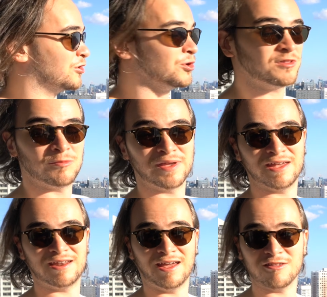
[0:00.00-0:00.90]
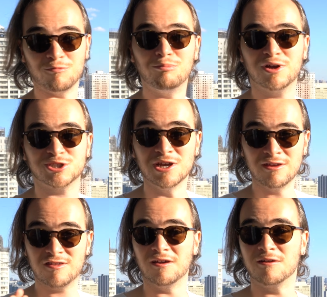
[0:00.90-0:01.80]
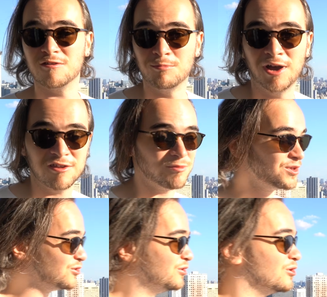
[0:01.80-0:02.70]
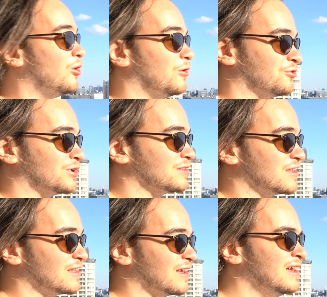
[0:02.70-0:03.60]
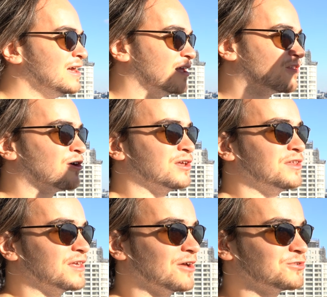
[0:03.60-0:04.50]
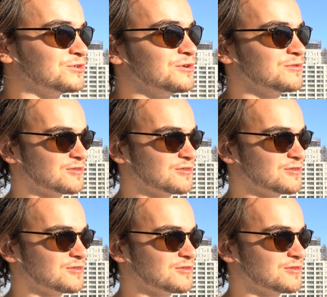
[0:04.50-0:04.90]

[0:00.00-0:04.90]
going to be getting as much sun as you possibly could all throughout the day. It's already in the afternoon,